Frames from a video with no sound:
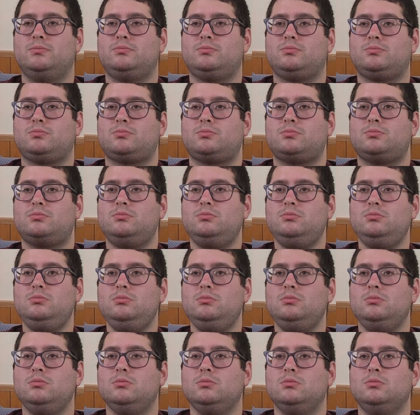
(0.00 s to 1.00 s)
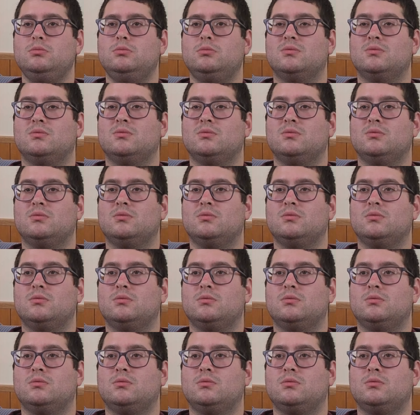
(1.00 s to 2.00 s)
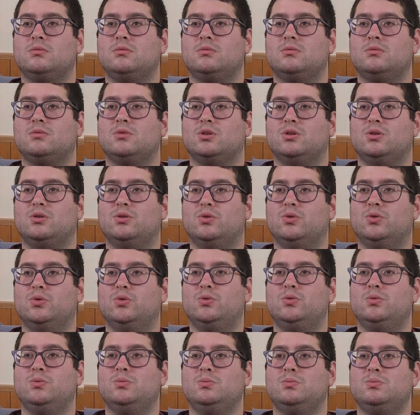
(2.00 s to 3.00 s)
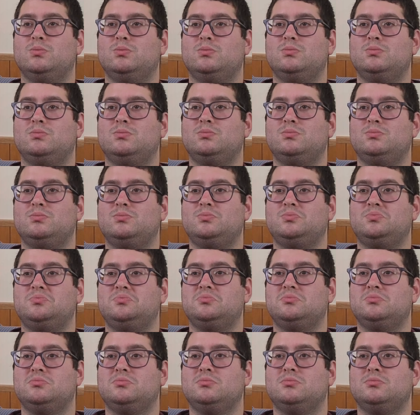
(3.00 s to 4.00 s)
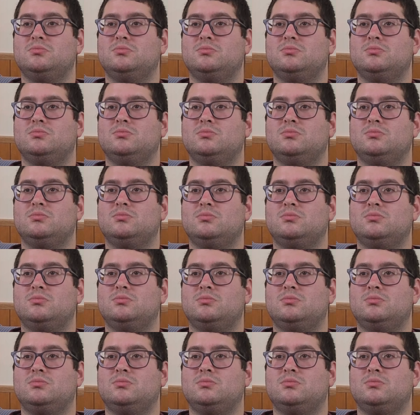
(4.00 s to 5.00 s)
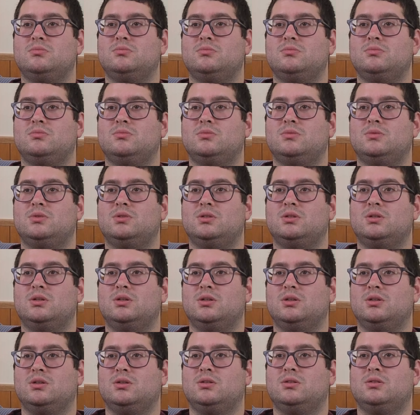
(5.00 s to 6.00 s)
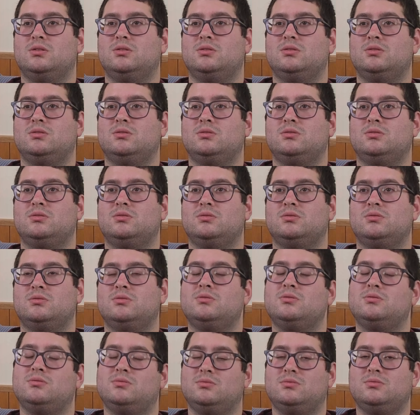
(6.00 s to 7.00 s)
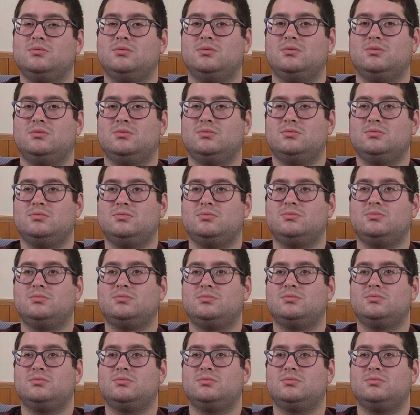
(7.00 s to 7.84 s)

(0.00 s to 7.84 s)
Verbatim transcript: I sense doubt in there. Oh. I haven't lost faith in you, David. You're just scared. Not from them.